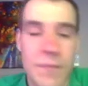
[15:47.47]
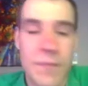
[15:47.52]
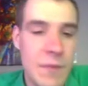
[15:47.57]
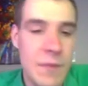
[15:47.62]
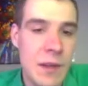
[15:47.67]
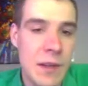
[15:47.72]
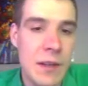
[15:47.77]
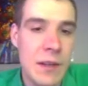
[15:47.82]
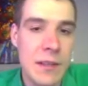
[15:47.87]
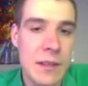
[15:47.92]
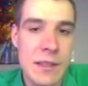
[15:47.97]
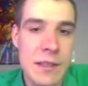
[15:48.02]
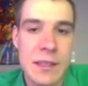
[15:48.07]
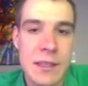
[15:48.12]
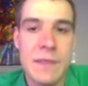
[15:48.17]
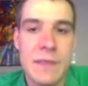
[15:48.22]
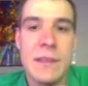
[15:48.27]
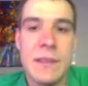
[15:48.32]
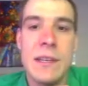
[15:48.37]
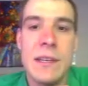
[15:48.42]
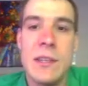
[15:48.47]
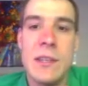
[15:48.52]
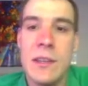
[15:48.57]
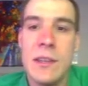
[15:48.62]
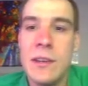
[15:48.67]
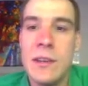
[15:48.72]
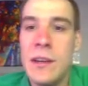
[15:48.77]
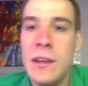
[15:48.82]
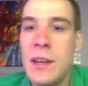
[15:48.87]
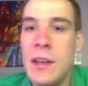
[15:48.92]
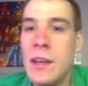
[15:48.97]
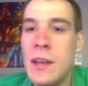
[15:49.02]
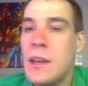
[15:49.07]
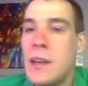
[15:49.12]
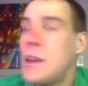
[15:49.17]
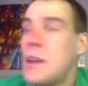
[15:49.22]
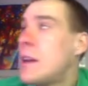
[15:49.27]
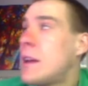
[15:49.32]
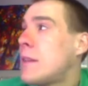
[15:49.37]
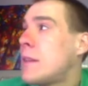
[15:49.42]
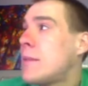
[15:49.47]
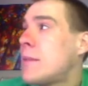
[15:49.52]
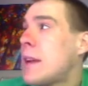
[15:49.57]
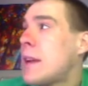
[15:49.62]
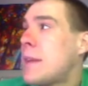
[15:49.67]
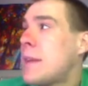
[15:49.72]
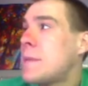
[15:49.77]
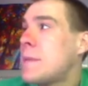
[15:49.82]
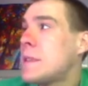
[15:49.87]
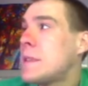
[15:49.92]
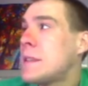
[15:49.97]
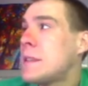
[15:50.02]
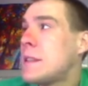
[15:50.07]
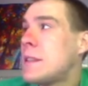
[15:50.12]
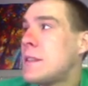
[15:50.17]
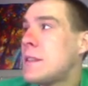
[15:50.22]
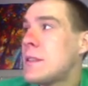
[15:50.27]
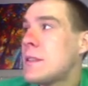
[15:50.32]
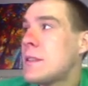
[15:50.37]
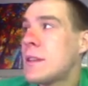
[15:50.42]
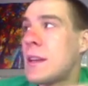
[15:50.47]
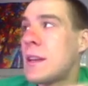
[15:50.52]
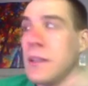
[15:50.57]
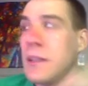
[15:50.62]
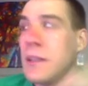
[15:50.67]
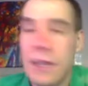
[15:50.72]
dissolved in each other. And what happens is they just kind of like